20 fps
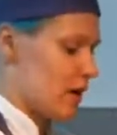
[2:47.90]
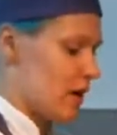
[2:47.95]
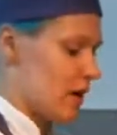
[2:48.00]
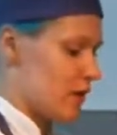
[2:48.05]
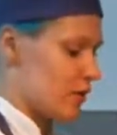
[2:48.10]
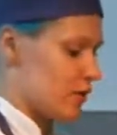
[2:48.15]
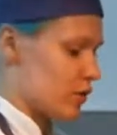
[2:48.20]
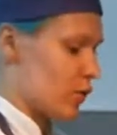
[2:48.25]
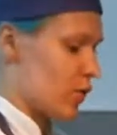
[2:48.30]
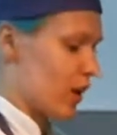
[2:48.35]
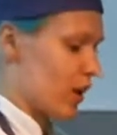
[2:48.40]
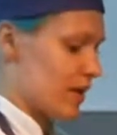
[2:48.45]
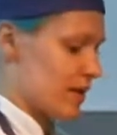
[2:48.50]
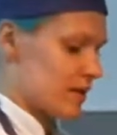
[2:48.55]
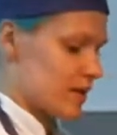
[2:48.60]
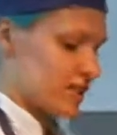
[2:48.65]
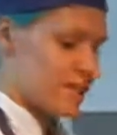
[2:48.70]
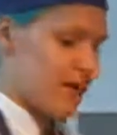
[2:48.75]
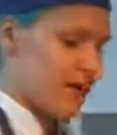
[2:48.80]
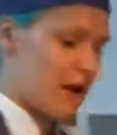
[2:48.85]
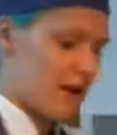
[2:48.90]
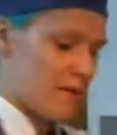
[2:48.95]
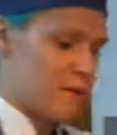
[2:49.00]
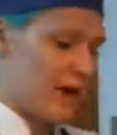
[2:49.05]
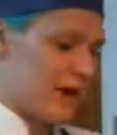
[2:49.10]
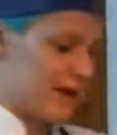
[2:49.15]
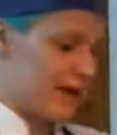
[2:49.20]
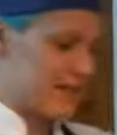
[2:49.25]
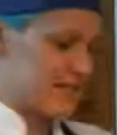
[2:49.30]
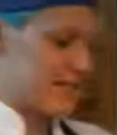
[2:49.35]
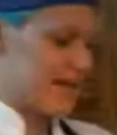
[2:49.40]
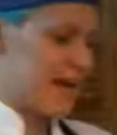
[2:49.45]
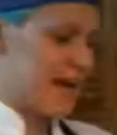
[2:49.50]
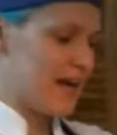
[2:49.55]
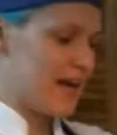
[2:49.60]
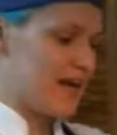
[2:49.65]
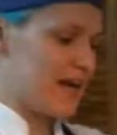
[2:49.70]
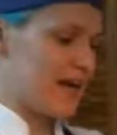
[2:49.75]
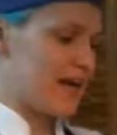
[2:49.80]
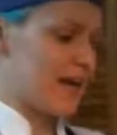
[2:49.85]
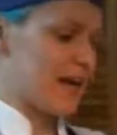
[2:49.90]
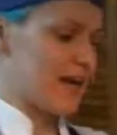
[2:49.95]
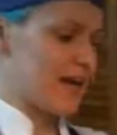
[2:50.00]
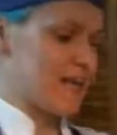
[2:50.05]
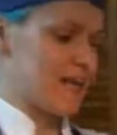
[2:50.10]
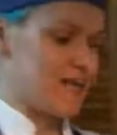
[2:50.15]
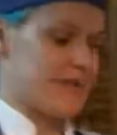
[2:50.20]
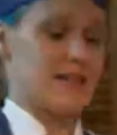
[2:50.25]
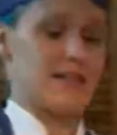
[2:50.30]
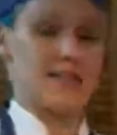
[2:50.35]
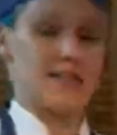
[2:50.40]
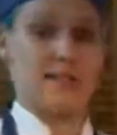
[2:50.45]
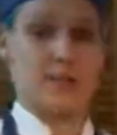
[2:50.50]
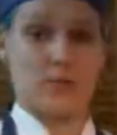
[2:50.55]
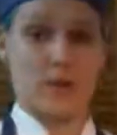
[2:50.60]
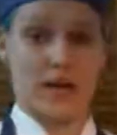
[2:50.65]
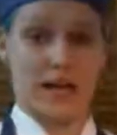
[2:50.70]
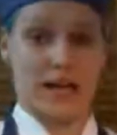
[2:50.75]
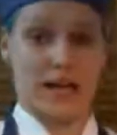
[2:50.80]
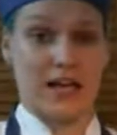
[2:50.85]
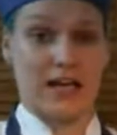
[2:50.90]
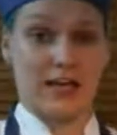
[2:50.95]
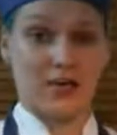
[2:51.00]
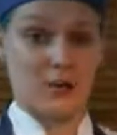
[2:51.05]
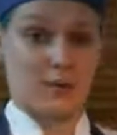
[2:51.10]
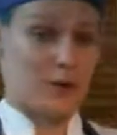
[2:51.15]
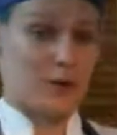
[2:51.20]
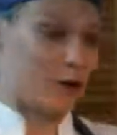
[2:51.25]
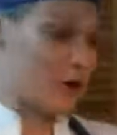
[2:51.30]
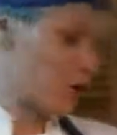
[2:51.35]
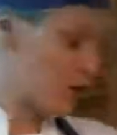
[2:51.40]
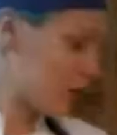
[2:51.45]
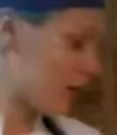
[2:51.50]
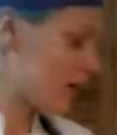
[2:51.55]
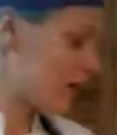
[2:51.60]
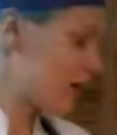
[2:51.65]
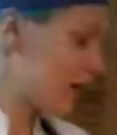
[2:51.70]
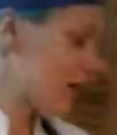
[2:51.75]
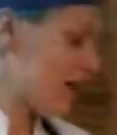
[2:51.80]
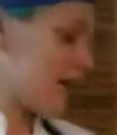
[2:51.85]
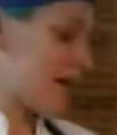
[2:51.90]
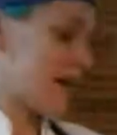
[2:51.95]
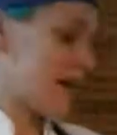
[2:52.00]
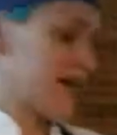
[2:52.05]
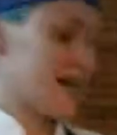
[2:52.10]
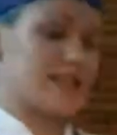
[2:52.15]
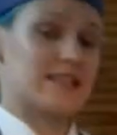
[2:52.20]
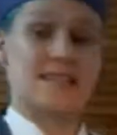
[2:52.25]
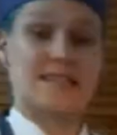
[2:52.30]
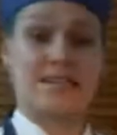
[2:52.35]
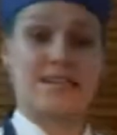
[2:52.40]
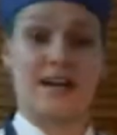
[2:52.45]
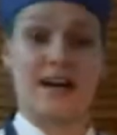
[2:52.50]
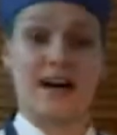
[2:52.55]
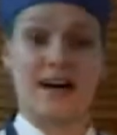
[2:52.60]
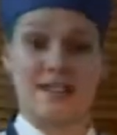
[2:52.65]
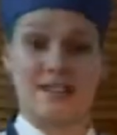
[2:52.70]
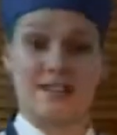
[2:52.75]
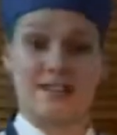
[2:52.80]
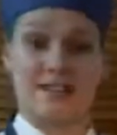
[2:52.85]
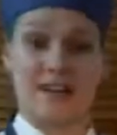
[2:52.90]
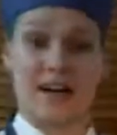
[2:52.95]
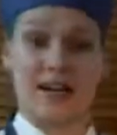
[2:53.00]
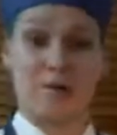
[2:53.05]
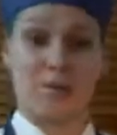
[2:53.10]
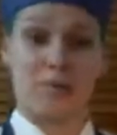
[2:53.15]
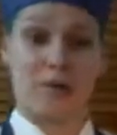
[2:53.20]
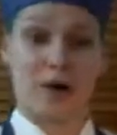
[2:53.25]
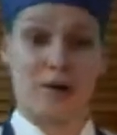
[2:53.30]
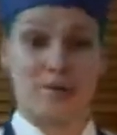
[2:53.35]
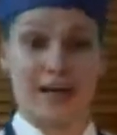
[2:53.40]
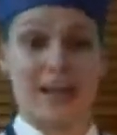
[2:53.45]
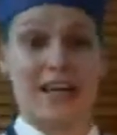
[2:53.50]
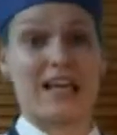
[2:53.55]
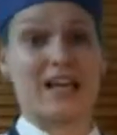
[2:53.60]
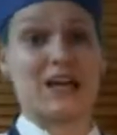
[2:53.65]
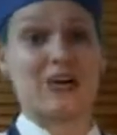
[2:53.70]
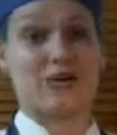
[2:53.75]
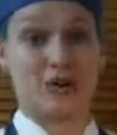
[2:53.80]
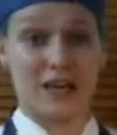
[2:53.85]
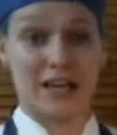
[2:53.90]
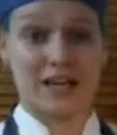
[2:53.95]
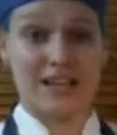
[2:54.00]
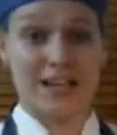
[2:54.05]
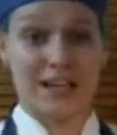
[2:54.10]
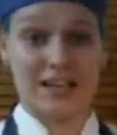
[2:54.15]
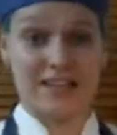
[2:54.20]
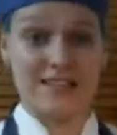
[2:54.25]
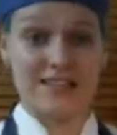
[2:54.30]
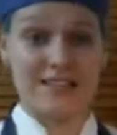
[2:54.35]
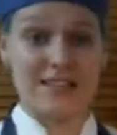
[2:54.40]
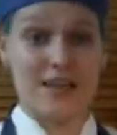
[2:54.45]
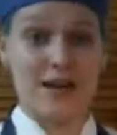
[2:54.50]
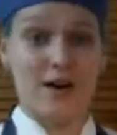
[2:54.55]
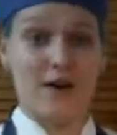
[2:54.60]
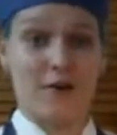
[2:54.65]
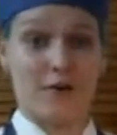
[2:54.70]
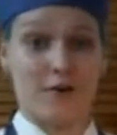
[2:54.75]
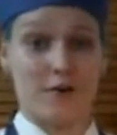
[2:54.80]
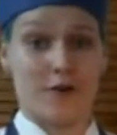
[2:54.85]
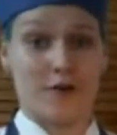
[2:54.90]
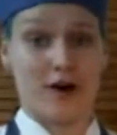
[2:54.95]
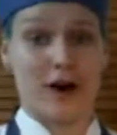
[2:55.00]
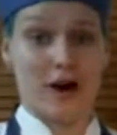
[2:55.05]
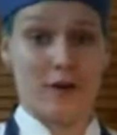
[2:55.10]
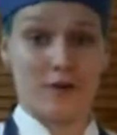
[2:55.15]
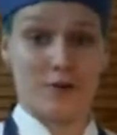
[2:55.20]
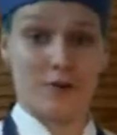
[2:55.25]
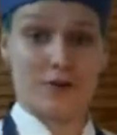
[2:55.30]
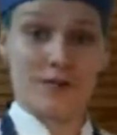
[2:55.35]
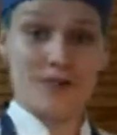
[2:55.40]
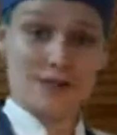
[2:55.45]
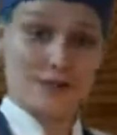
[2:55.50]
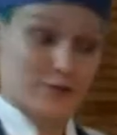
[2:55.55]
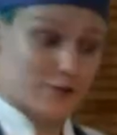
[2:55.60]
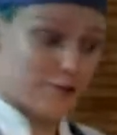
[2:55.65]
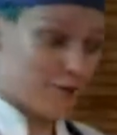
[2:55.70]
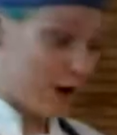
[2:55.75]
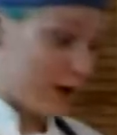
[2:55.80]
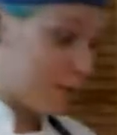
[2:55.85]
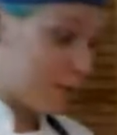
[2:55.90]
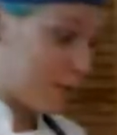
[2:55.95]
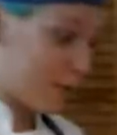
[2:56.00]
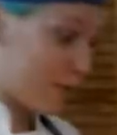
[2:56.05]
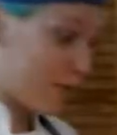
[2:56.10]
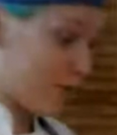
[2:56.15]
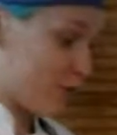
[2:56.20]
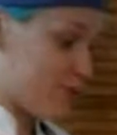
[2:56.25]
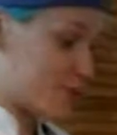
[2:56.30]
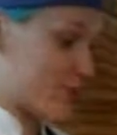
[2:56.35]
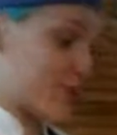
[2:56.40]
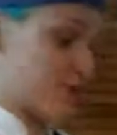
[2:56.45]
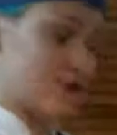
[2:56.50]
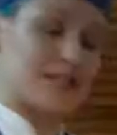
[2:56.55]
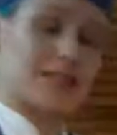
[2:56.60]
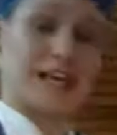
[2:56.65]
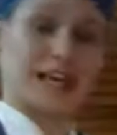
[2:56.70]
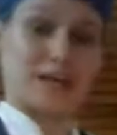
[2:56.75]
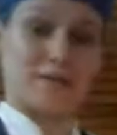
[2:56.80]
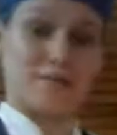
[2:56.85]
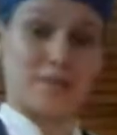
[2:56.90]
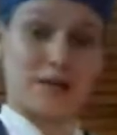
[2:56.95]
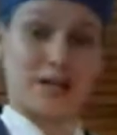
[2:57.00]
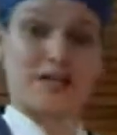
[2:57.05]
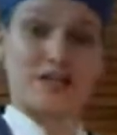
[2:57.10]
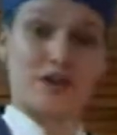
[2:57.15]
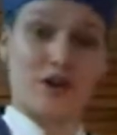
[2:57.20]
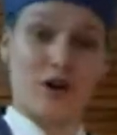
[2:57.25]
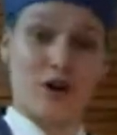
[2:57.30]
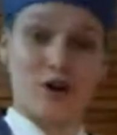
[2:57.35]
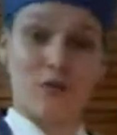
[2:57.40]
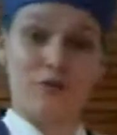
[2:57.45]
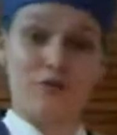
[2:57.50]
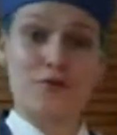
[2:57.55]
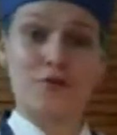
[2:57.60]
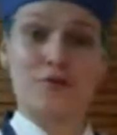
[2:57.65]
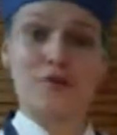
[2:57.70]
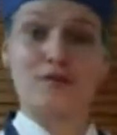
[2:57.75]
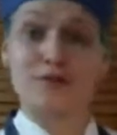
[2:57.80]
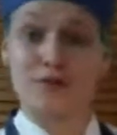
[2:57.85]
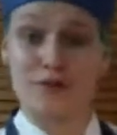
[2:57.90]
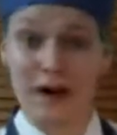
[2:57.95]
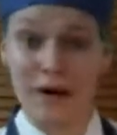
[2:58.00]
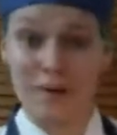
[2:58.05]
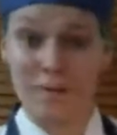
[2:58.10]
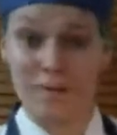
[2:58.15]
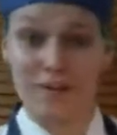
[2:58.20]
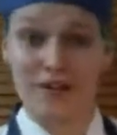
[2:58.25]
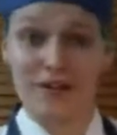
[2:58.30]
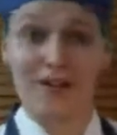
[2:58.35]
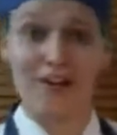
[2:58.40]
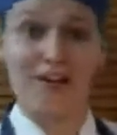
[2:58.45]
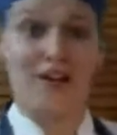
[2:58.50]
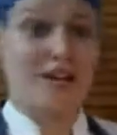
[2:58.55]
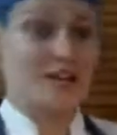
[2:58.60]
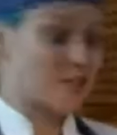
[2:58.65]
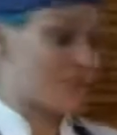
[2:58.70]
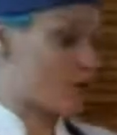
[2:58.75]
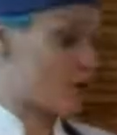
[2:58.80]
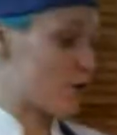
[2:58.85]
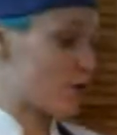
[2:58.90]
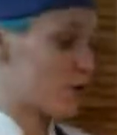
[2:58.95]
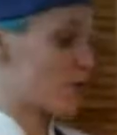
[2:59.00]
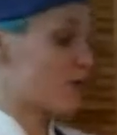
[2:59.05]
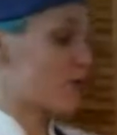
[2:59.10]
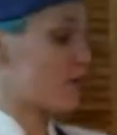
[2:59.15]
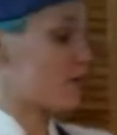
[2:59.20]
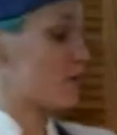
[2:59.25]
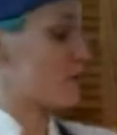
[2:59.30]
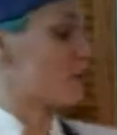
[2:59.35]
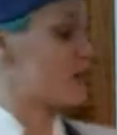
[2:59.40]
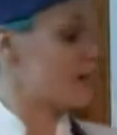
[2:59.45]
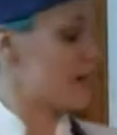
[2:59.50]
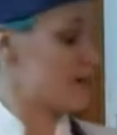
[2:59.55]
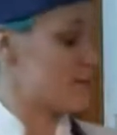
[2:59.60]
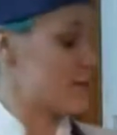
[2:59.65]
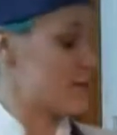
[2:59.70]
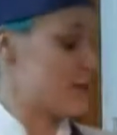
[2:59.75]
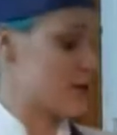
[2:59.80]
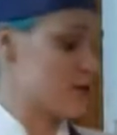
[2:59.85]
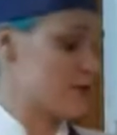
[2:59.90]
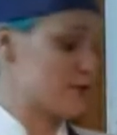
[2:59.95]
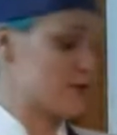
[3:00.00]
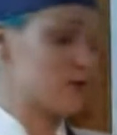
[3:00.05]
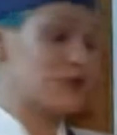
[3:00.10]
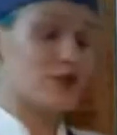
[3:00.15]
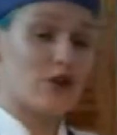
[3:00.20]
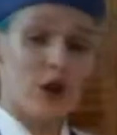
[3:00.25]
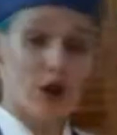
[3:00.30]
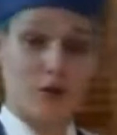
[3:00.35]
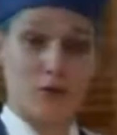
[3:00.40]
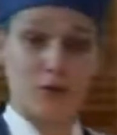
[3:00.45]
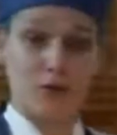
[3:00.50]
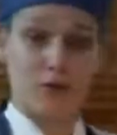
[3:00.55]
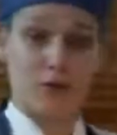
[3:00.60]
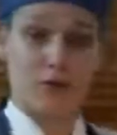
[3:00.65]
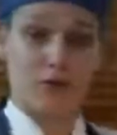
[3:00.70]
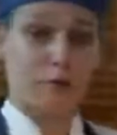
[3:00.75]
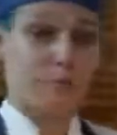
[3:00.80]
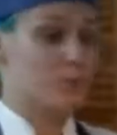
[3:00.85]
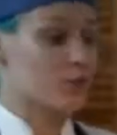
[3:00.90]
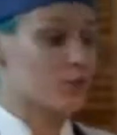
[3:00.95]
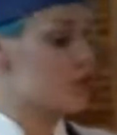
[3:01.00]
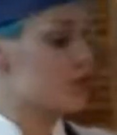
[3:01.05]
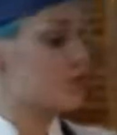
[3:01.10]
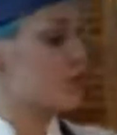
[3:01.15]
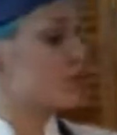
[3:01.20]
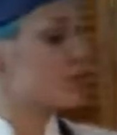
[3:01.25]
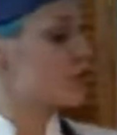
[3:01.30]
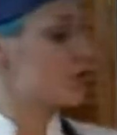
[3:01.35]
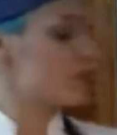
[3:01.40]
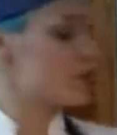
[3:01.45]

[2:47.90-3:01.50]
So whilst the frying pan is heating and this is waiting to be cooked, let's start prepping ingredients for our scramble. So it's going to be tofu scramble. So we're going to be using tofu. You can